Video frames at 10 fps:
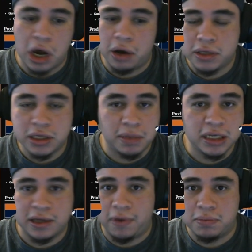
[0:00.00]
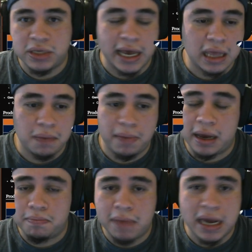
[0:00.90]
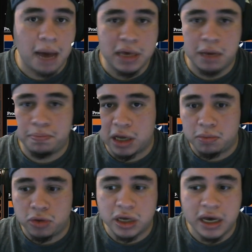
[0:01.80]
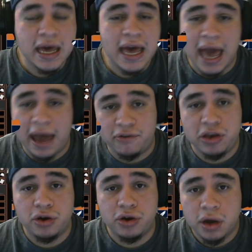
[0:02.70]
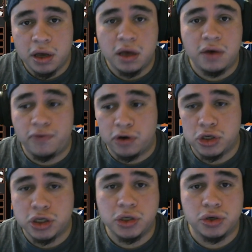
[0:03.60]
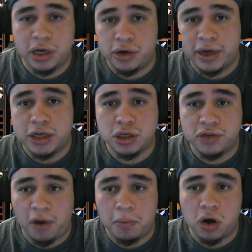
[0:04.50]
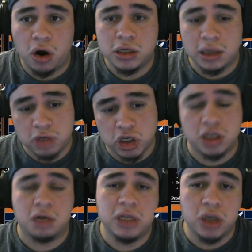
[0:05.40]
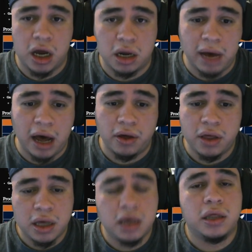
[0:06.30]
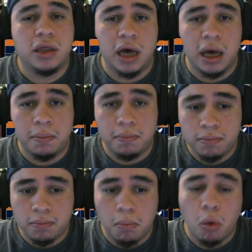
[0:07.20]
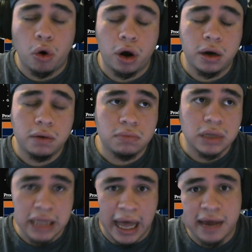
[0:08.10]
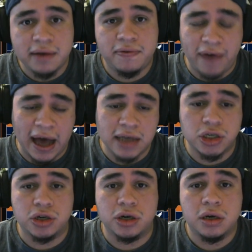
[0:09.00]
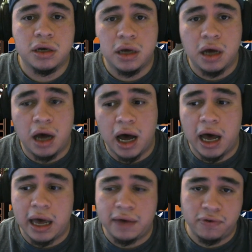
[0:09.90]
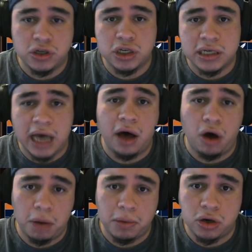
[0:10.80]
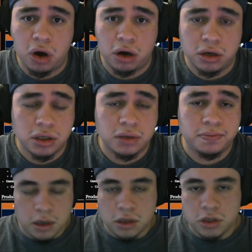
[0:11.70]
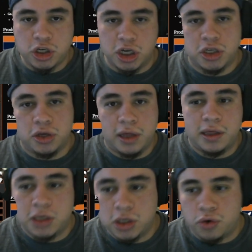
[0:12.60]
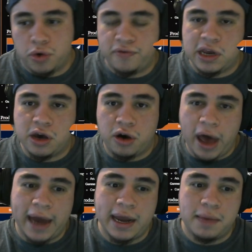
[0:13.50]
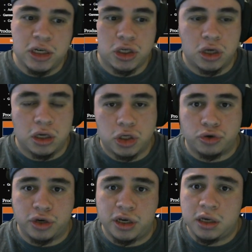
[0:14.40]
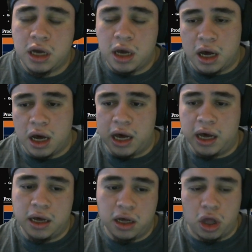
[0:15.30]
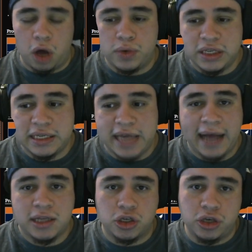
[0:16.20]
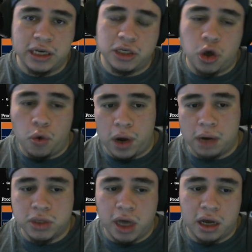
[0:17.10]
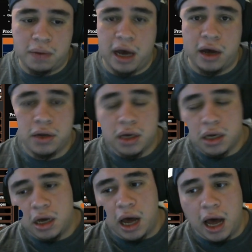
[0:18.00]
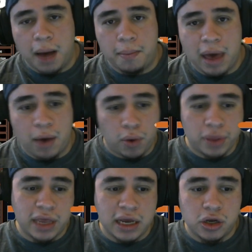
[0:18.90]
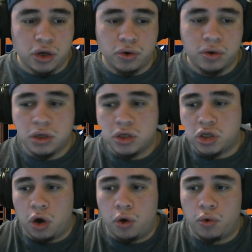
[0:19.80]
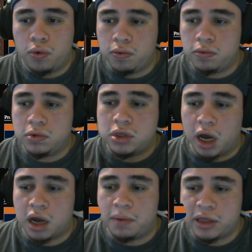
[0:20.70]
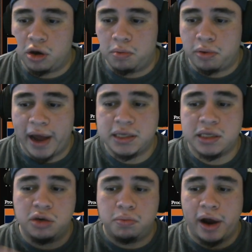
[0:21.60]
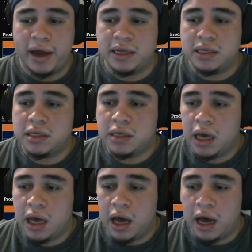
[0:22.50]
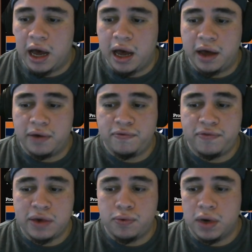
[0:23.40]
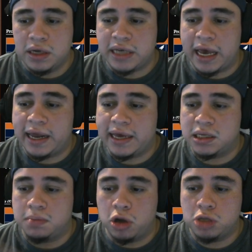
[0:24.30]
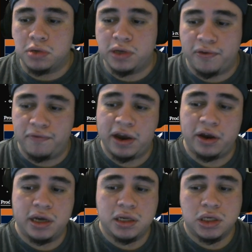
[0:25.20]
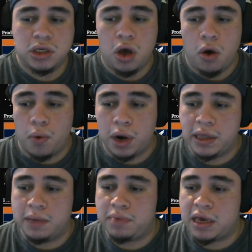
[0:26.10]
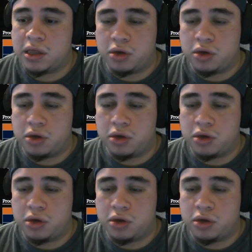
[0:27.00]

some of the stuff I'm saying. They may not be applicable to heavier versions or iterations of armored cars. I'm just going to be talking about the more light, faster, and versatile armored cars. Just so that this is a quick video, I'll add images on screen along with stats so you guys know what I'm talking about and what they do. So talking about the O'Brien's V110 has multiple different variants, one of them being the